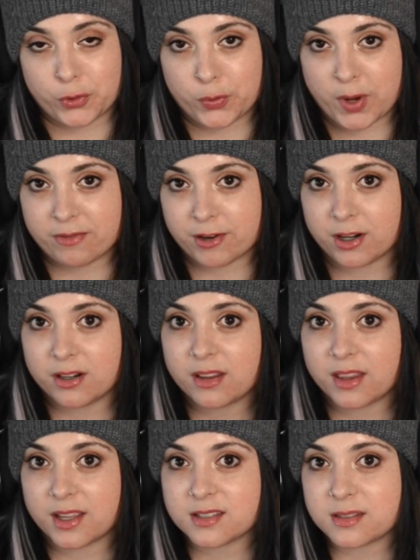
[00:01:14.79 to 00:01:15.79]
whoever
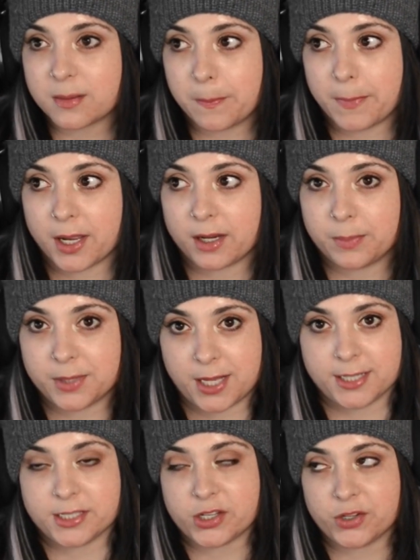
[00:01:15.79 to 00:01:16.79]
this might
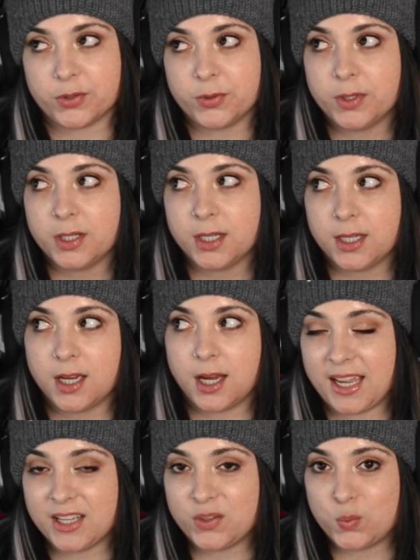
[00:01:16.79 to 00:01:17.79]
apply to,
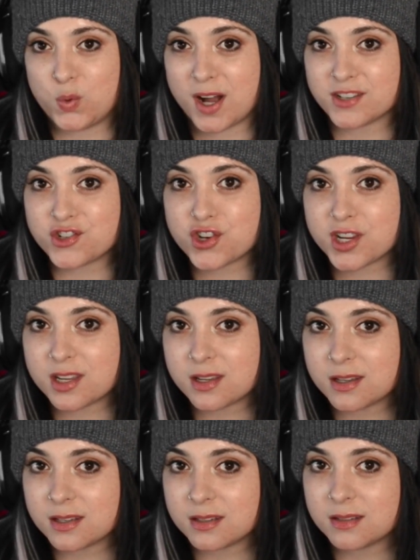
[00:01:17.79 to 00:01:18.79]
and
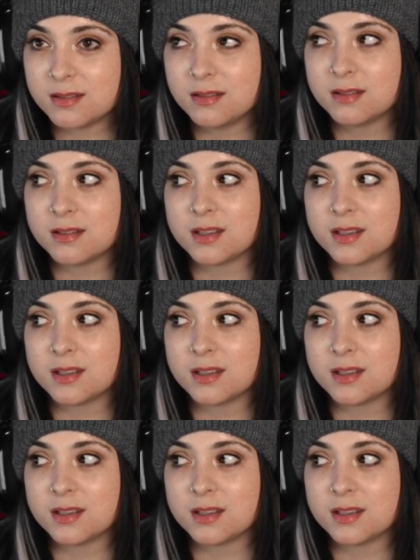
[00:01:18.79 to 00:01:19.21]
watching